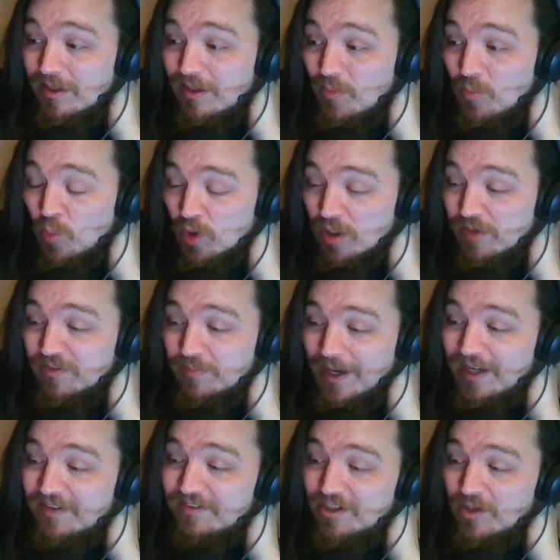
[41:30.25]
one of
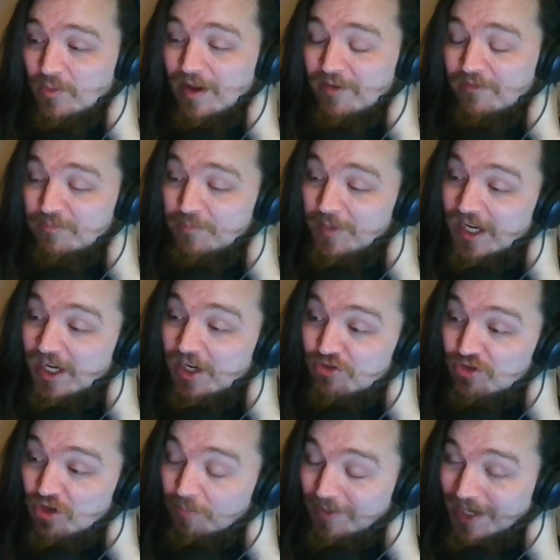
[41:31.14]
them has to do it, and for me, it
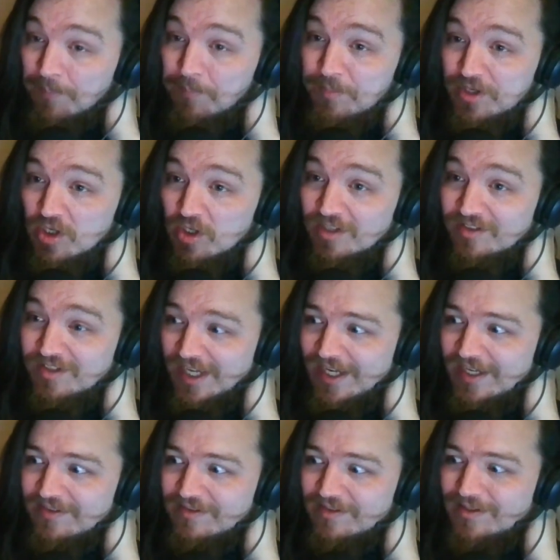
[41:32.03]
should be Ampadu because
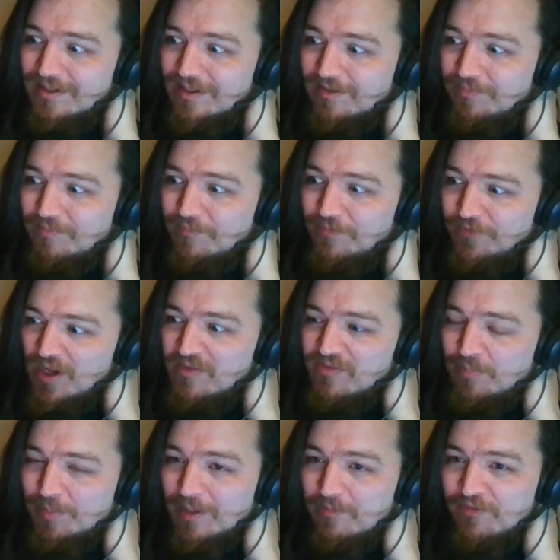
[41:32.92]
he's the
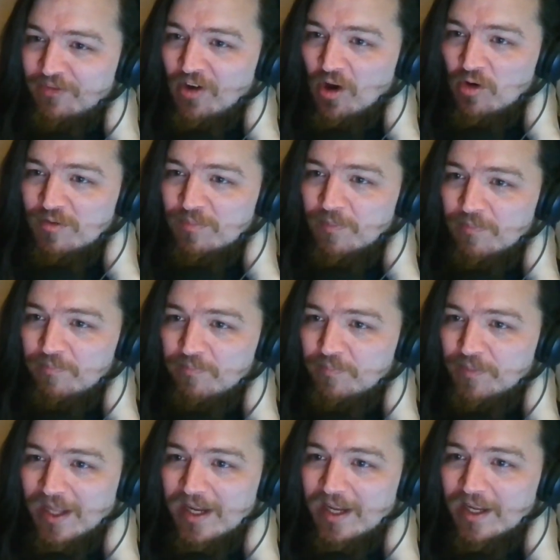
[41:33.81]
further forward
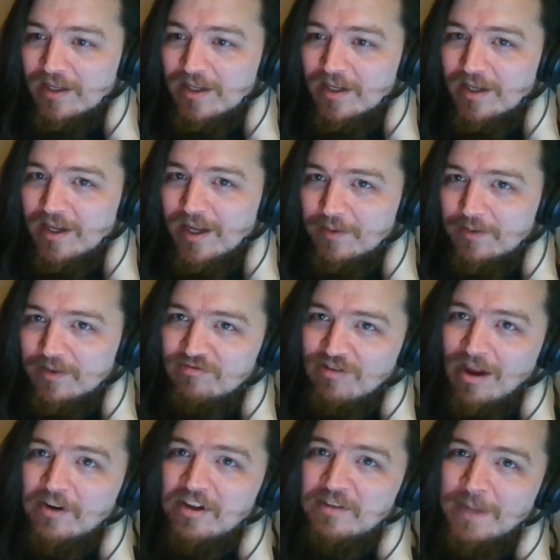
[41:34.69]
player.
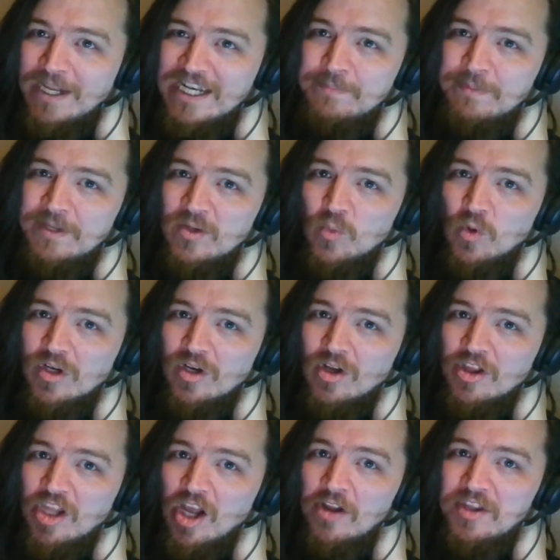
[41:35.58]
Strauch is meant to be the one
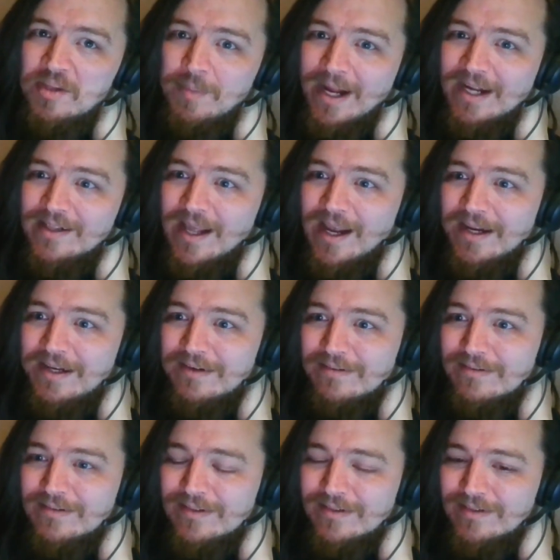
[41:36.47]
on the back line.
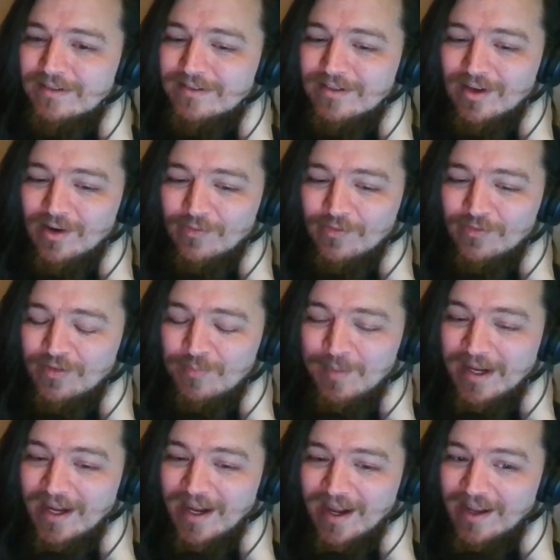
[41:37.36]
So for
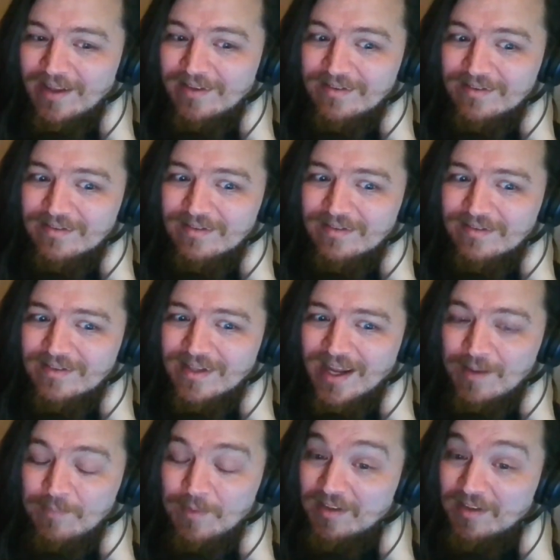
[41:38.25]
me, it's to him. I